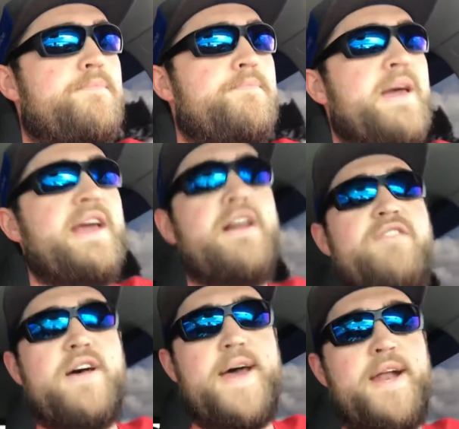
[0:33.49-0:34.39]
being
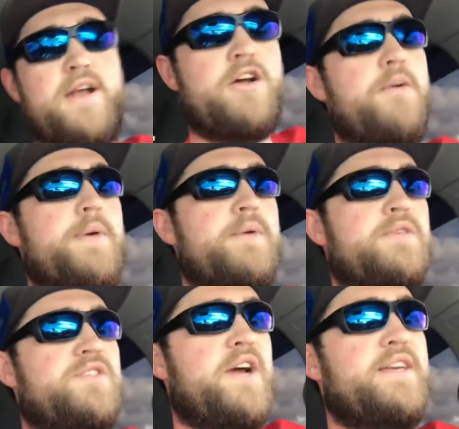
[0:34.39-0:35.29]
level-headed and coping with
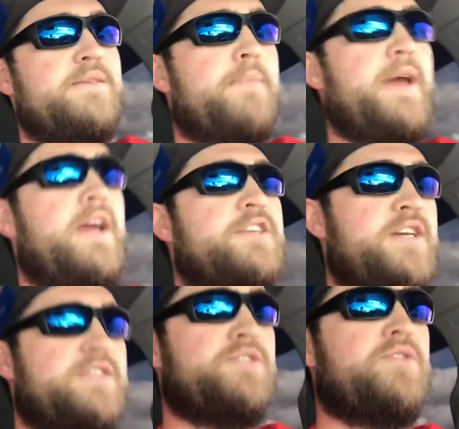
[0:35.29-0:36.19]
stress and
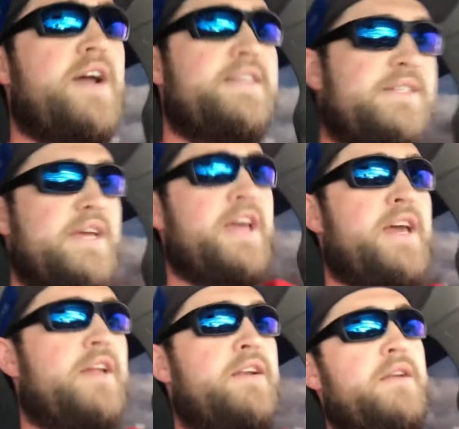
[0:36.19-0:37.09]
managing stress and